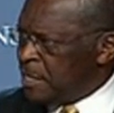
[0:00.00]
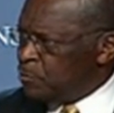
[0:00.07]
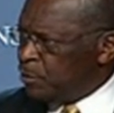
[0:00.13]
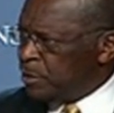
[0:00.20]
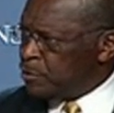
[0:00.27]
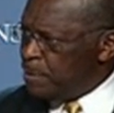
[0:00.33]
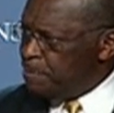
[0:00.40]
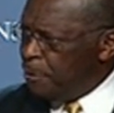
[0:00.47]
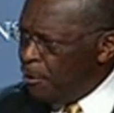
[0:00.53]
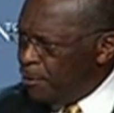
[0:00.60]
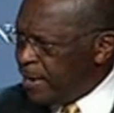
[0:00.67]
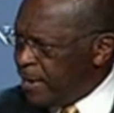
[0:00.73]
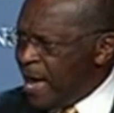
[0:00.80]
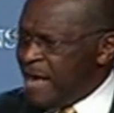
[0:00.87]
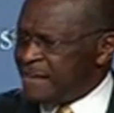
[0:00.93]
And when a
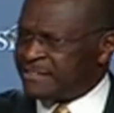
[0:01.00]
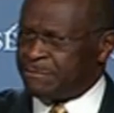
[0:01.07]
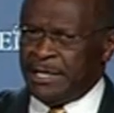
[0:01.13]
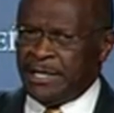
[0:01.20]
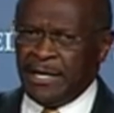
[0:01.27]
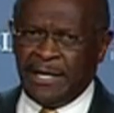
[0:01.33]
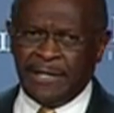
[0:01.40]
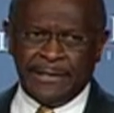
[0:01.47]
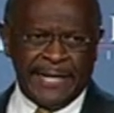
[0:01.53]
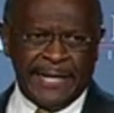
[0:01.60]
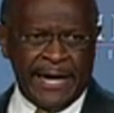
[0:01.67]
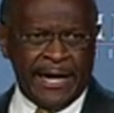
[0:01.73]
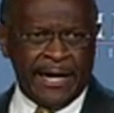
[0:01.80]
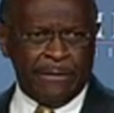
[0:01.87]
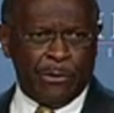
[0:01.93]
reporter asked me the other
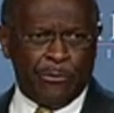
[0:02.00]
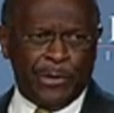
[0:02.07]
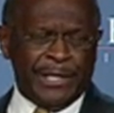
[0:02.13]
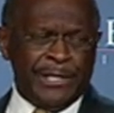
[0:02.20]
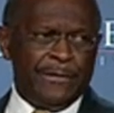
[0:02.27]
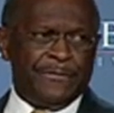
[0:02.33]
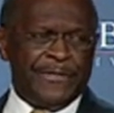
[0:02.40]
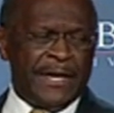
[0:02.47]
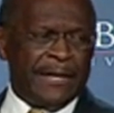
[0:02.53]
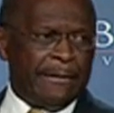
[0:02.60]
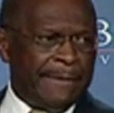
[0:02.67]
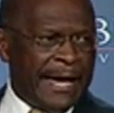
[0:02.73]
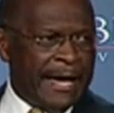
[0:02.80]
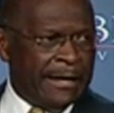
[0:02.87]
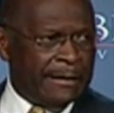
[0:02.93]
day, well, what do you think
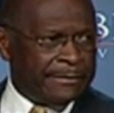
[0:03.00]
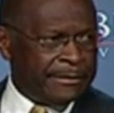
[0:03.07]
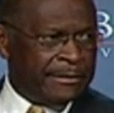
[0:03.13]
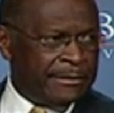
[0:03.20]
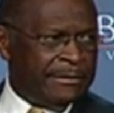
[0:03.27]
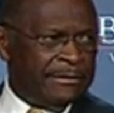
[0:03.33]
about